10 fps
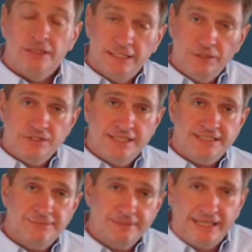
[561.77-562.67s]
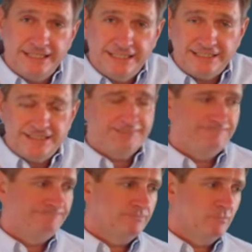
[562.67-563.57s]
Then you'd say something like
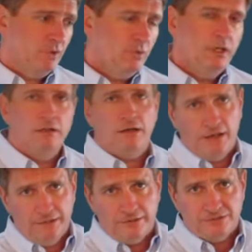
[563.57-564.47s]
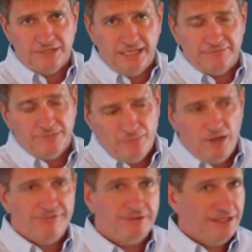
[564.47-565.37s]
this. Well, I understand. My
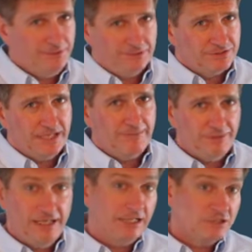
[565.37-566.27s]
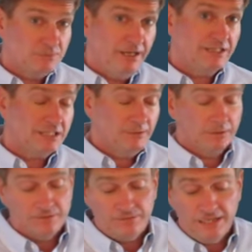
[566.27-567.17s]
wife and I do the same thing, especially when
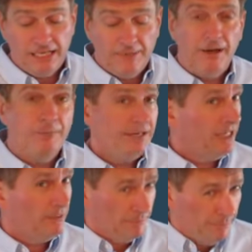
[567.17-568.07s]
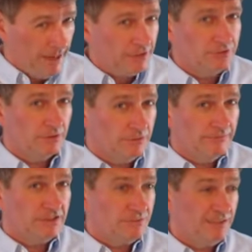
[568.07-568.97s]
we're thinking about making a major
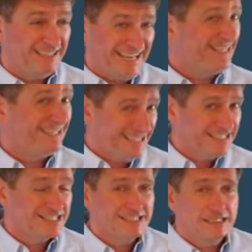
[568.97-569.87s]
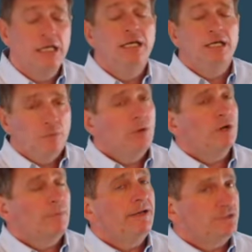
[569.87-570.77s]
investment like this. We
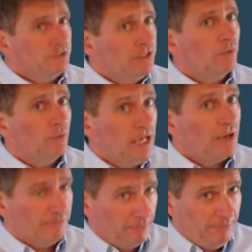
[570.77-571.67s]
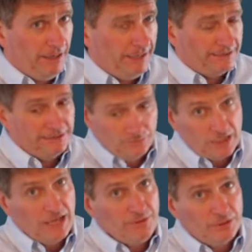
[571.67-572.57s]
want to make sure that we're not overpaying. And
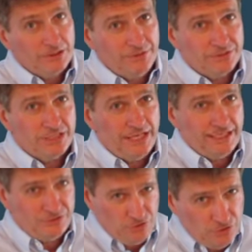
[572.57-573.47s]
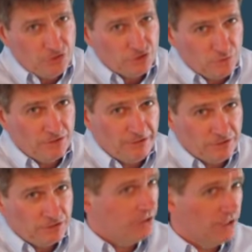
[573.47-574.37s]
what I'm hearing you say is you just want to
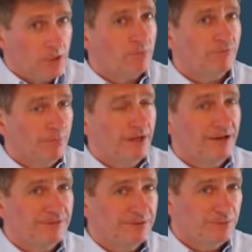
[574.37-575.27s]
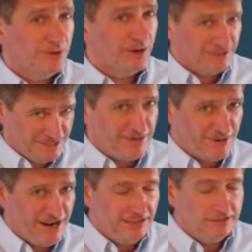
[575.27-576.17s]
make sure you're not overpaying for the work. Is that
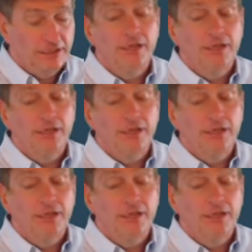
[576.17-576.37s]
right?